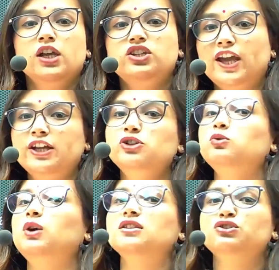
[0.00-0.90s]
take into
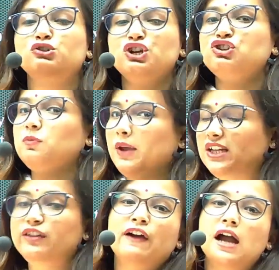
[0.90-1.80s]
consideration
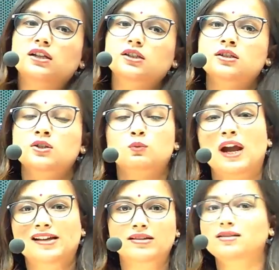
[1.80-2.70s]
many factors
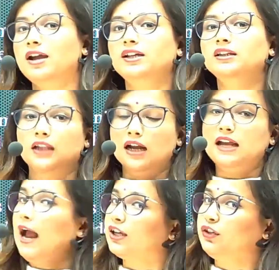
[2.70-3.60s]
while deciding that
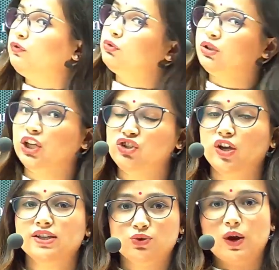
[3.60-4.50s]
active
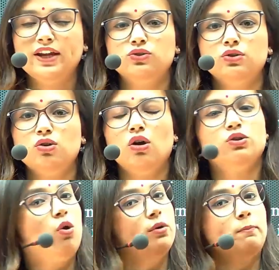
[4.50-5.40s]
euthanasia is right or not,
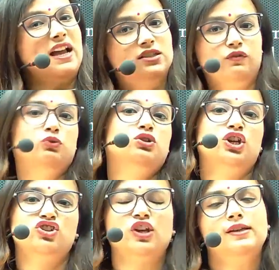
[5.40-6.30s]
or passive
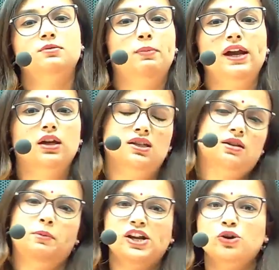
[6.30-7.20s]
euthanasia is
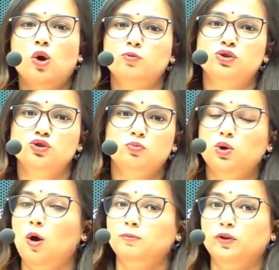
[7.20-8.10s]
a better option to be
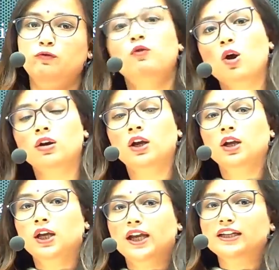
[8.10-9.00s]
opted for
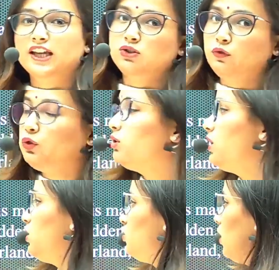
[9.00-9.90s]
in case of
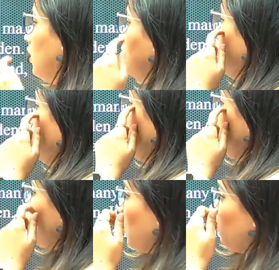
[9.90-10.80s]
euthanasia.
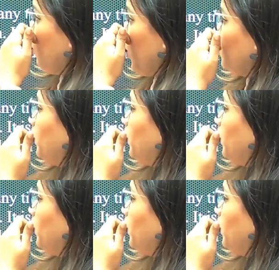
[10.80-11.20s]
Now, on